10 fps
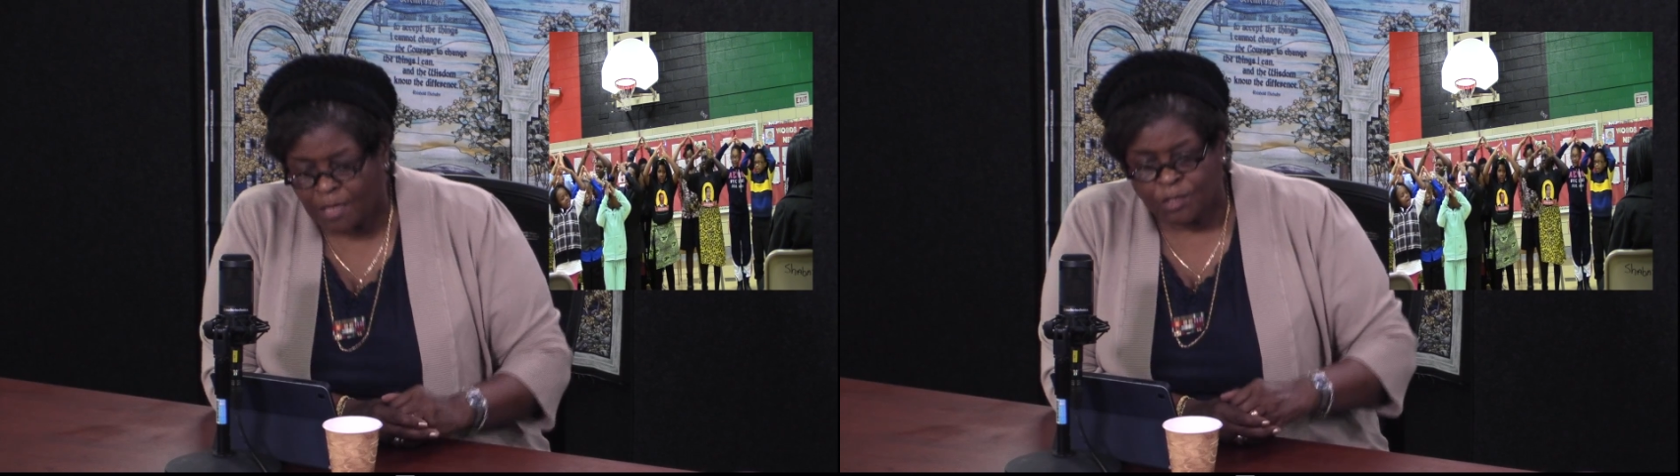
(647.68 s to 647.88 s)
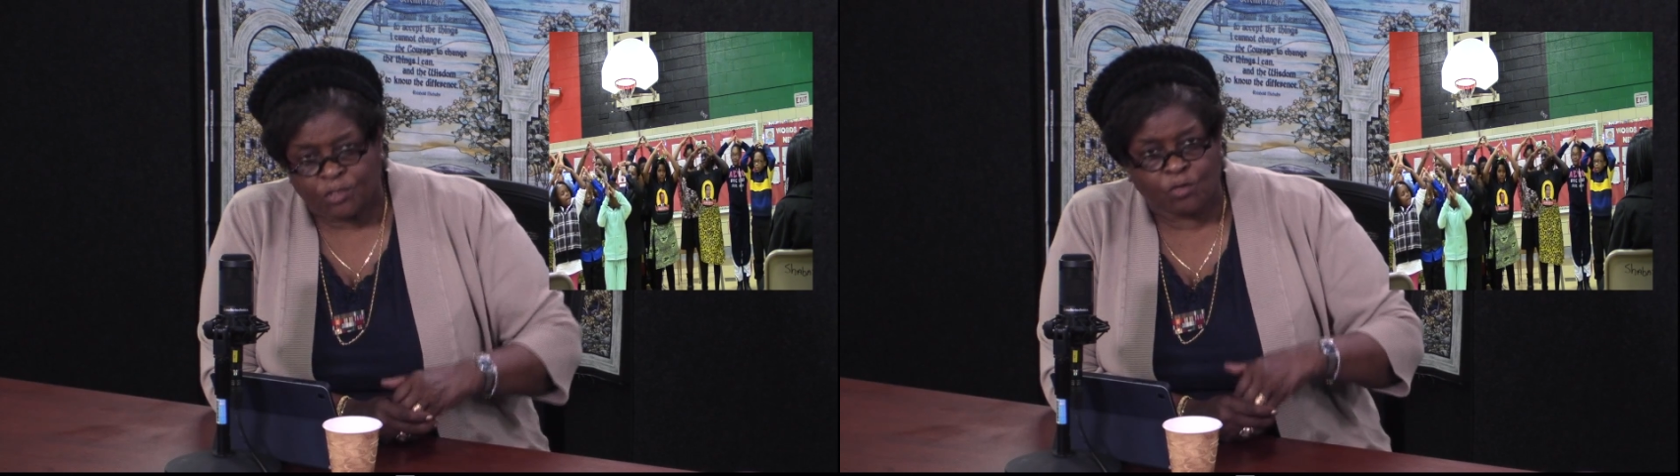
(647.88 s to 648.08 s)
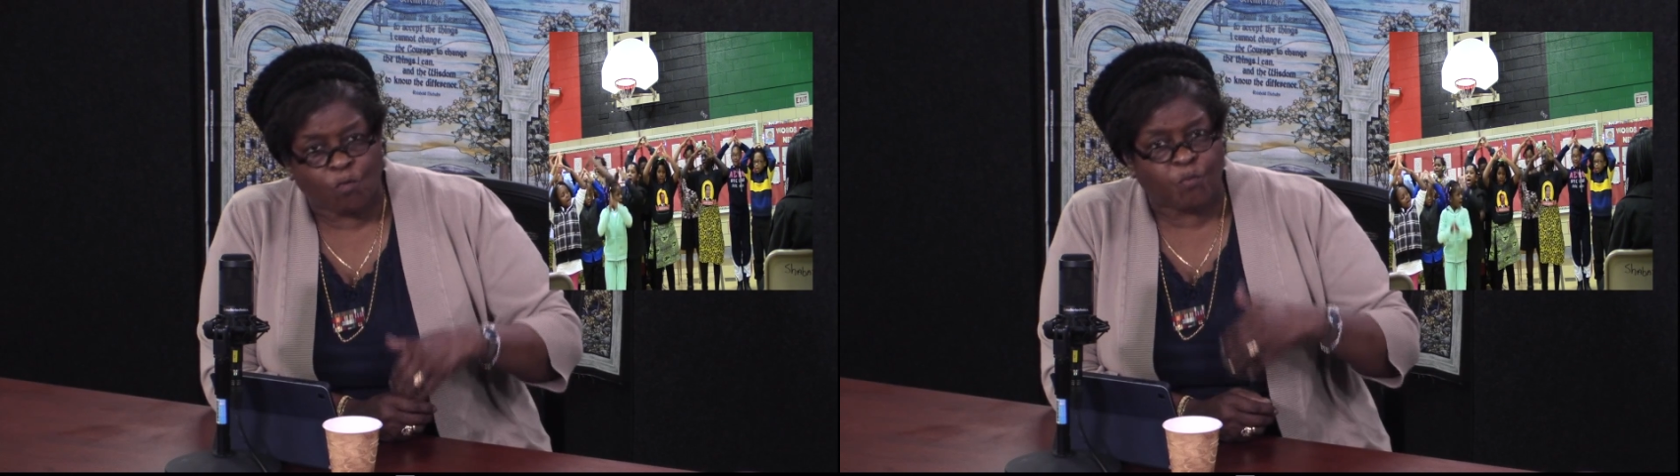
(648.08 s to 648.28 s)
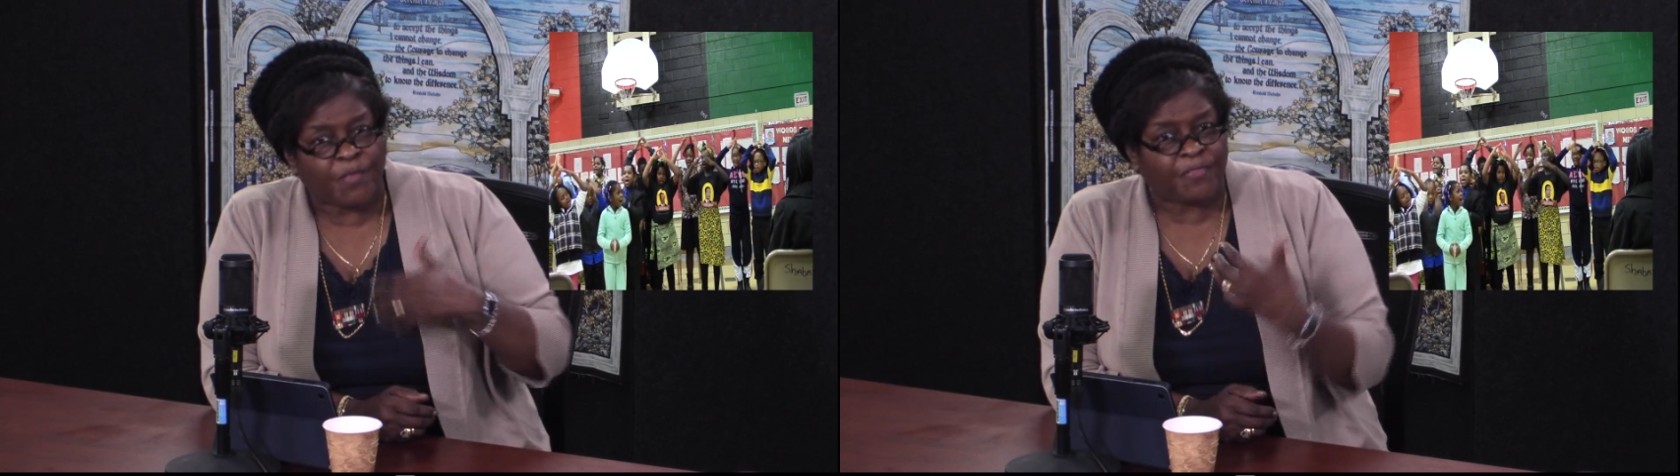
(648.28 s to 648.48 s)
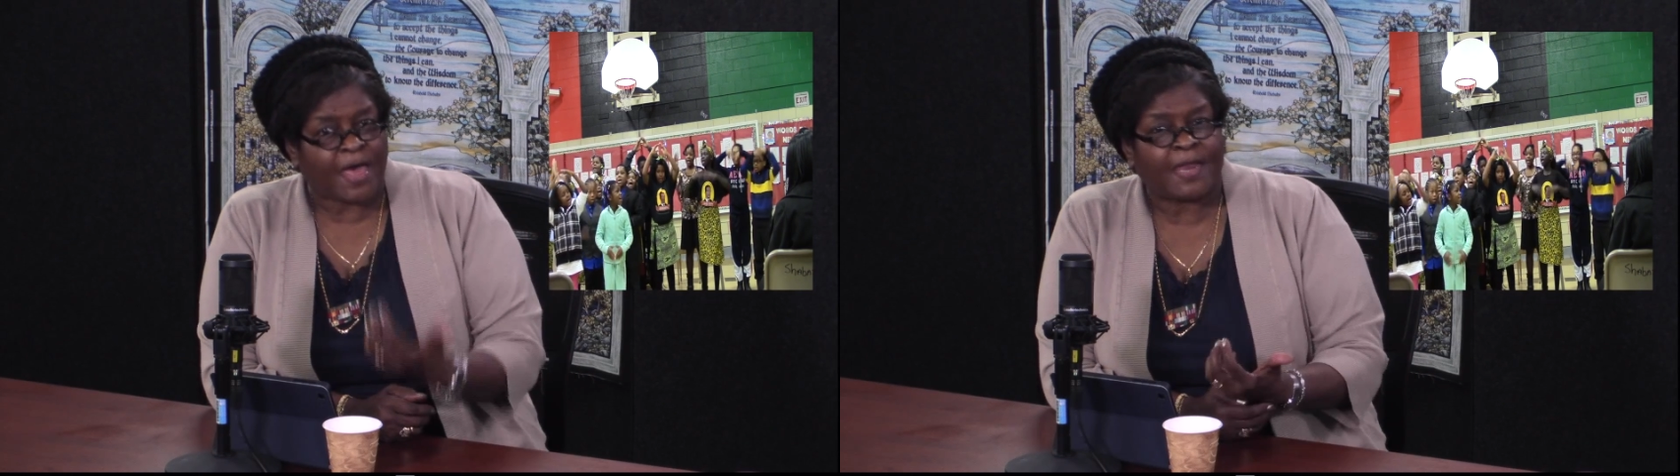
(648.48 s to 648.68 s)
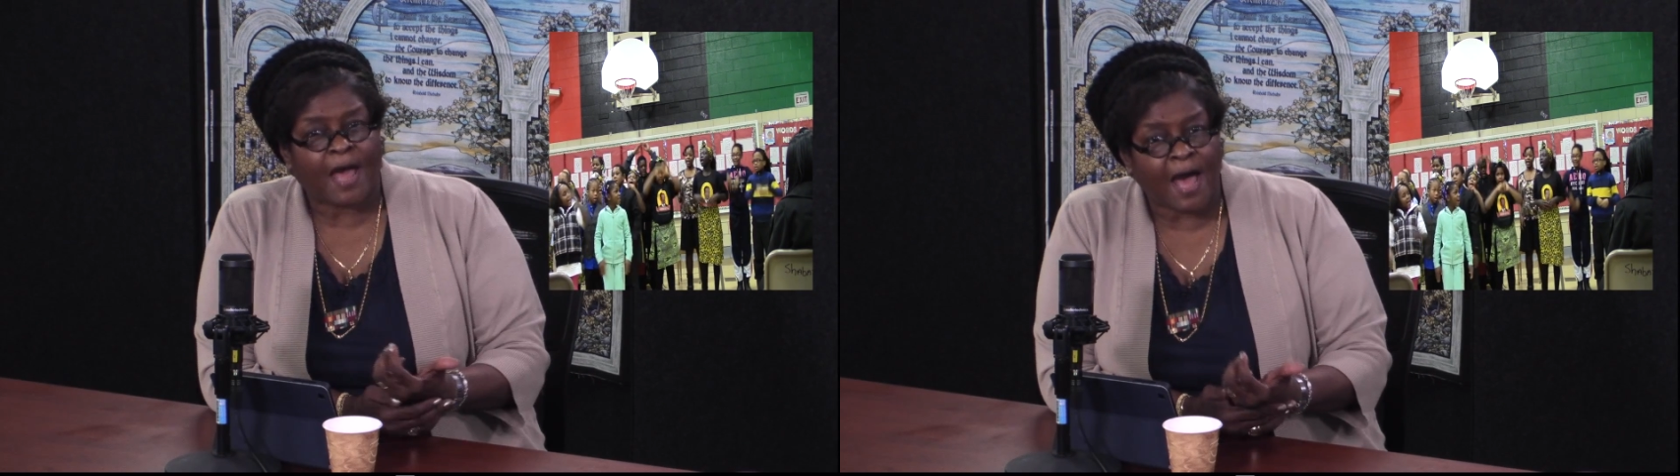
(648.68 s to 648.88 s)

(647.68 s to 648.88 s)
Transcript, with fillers: So, with that